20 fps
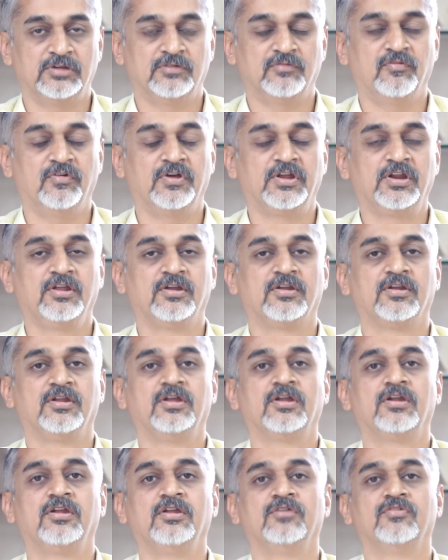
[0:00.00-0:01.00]
Very
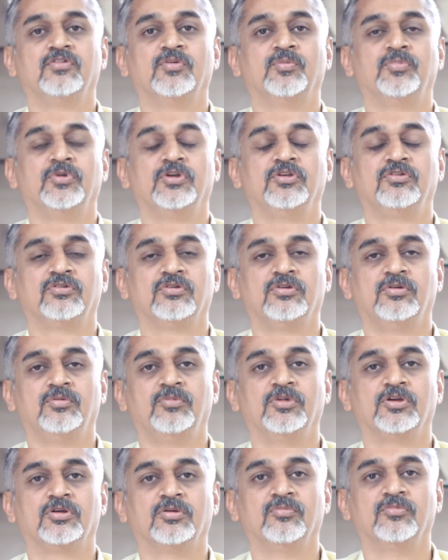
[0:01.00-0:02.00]
rarely, if the patient
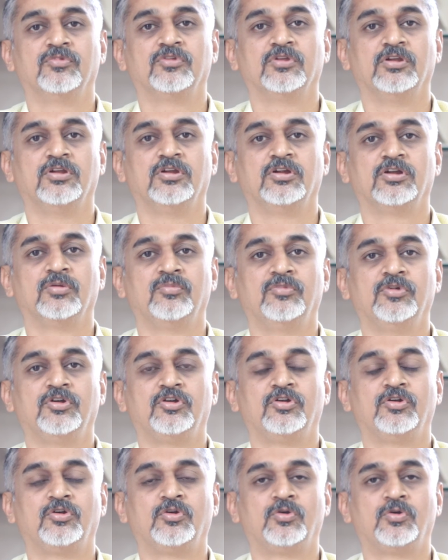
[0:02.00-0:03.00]
becomes a little bit
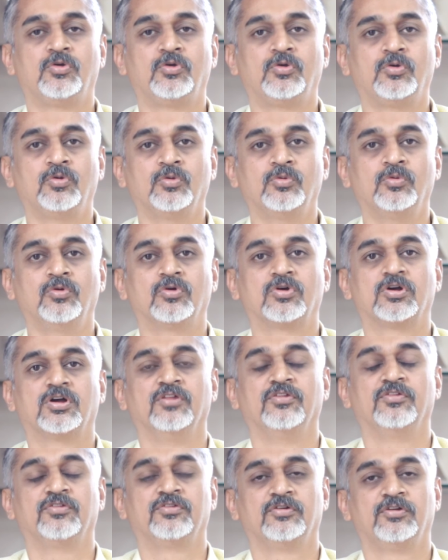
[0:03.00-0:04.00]
too
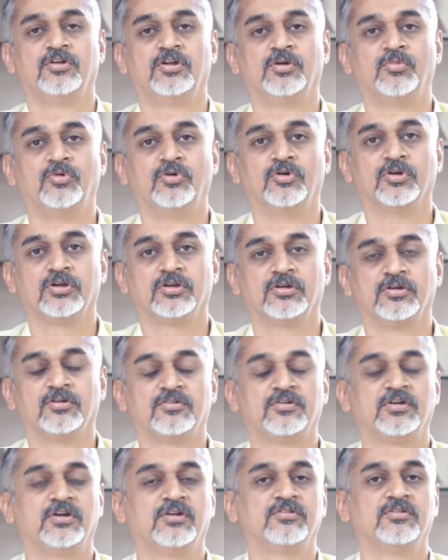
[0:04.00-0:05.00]
concerned about it and
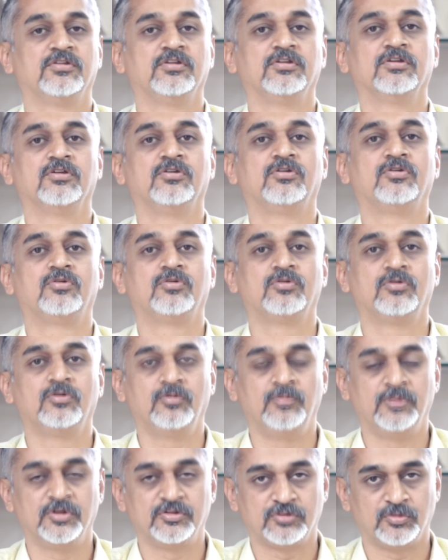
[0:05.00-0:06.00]
starts thinking too
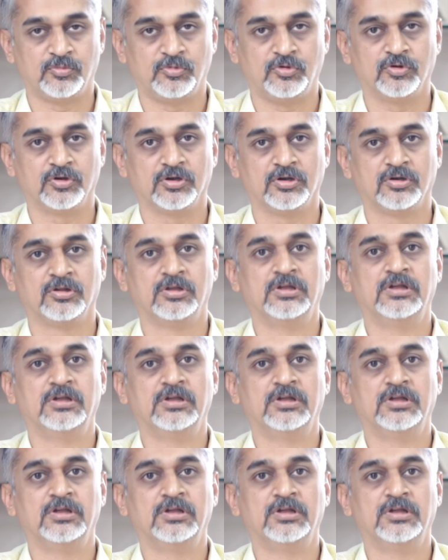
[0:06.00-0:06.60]
much about it,